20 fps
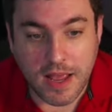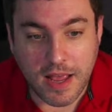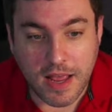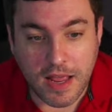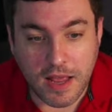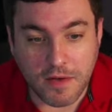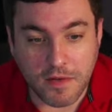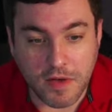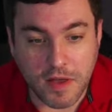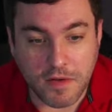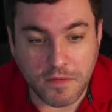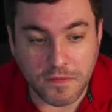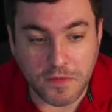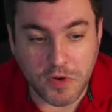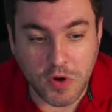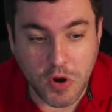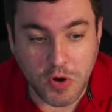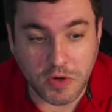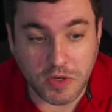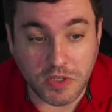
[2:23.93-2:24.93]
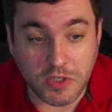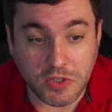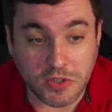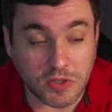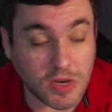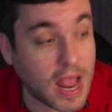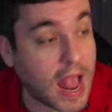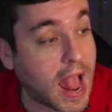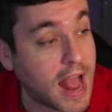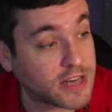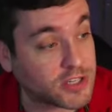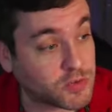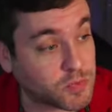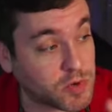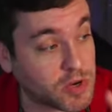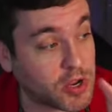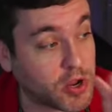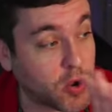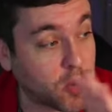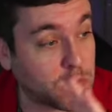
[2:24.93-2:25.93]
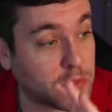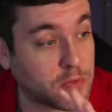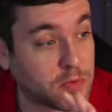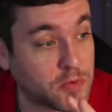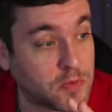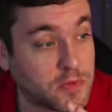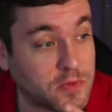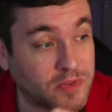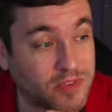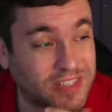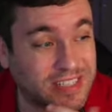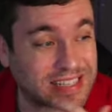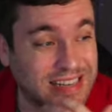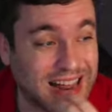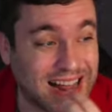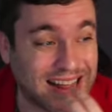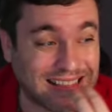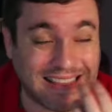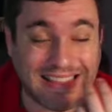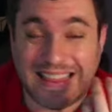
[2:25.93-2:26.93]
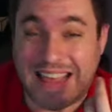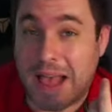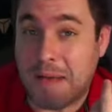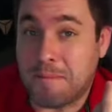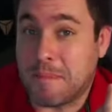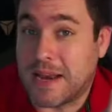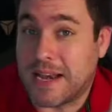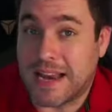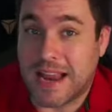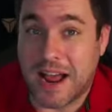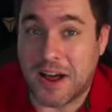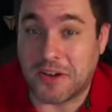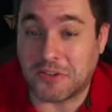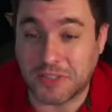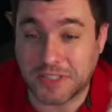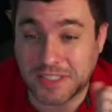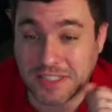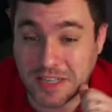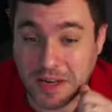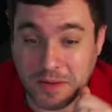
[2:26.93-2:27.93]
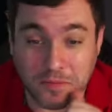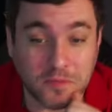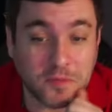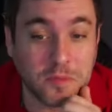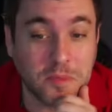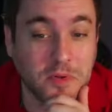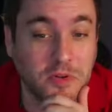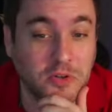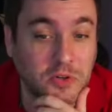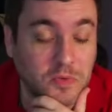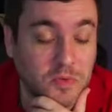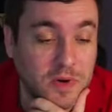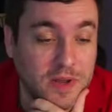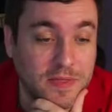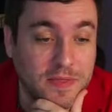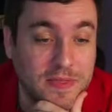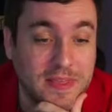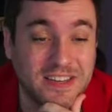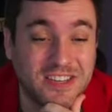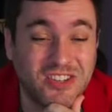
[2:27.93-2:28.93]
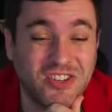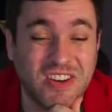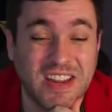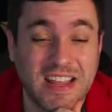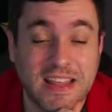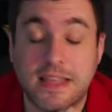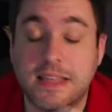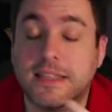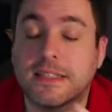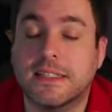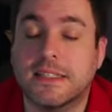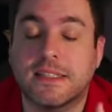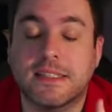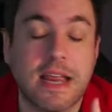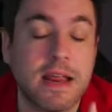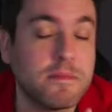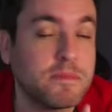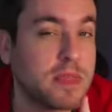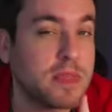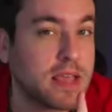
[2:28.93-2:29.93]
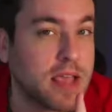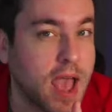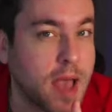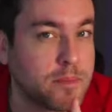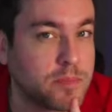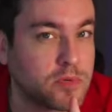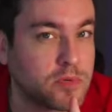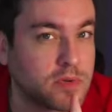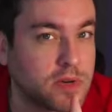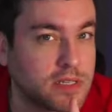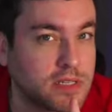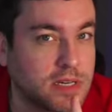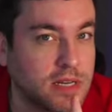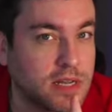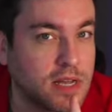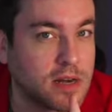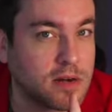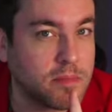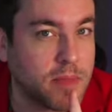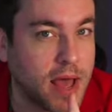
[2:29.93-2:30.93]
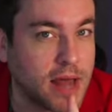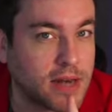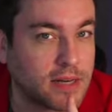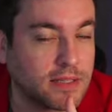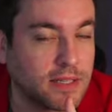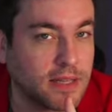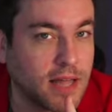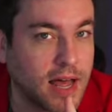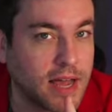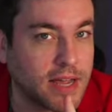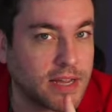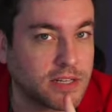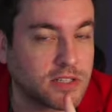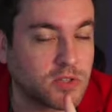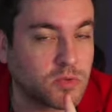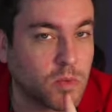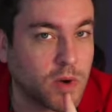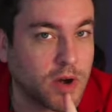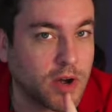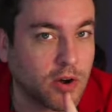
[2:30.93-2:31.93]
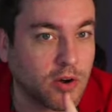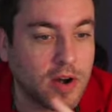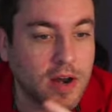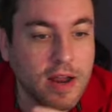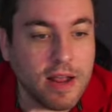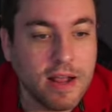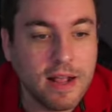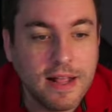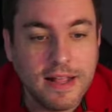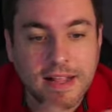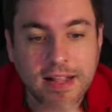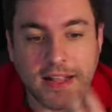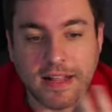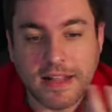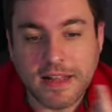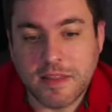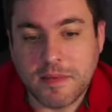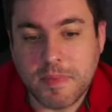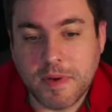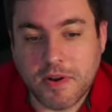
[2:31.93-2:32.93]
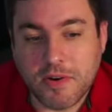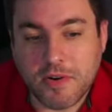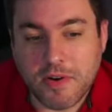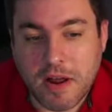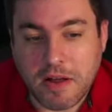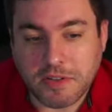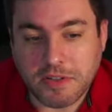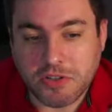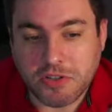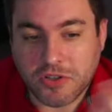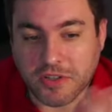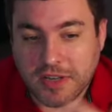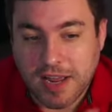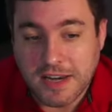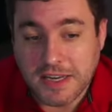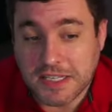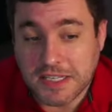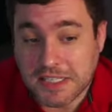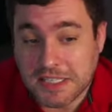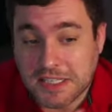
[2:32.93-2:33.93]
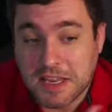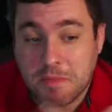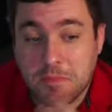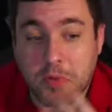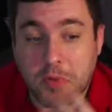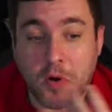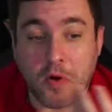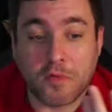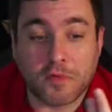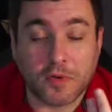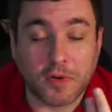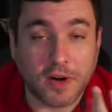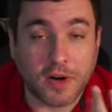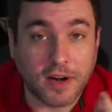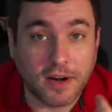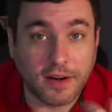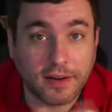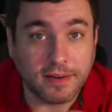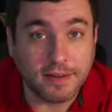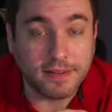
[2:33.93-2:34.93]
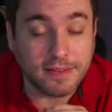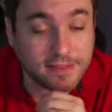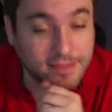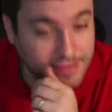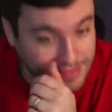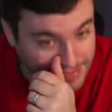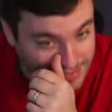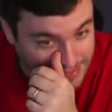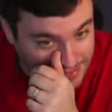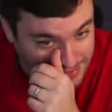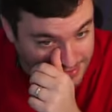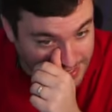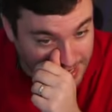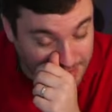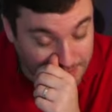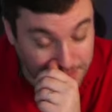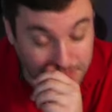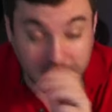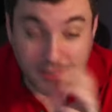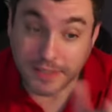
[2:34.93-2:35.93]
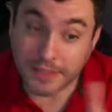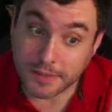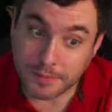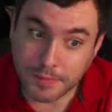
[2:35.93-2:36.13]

If, if you notice, as we go through, there's not that many outlets I'm familiar with. It's this same thing happened with SD Gundam Battle Alliance, where the bigger outlets just kind of skip over these games.